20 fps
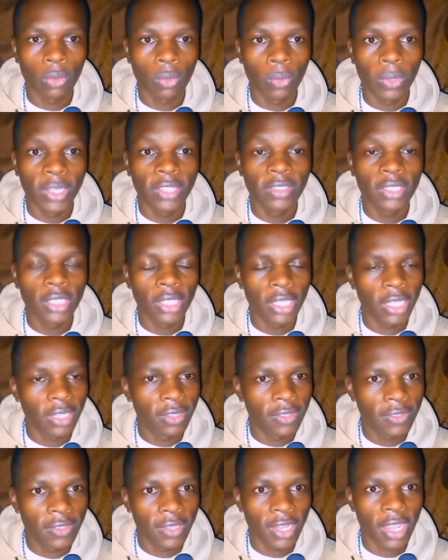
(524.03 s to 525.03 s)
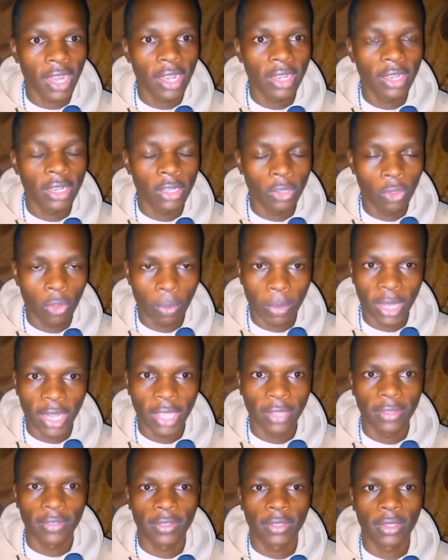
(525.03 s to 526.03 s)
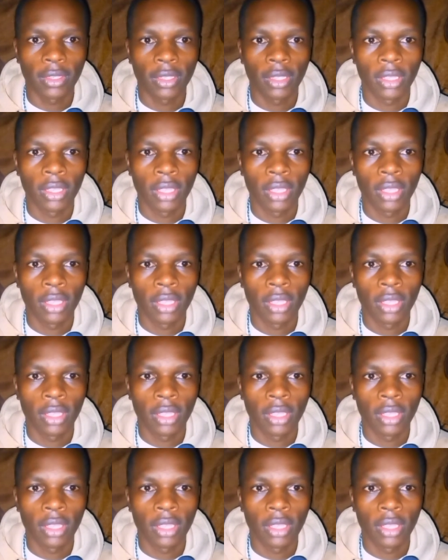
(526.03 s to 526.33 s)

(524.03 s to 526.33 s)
which it still dominates.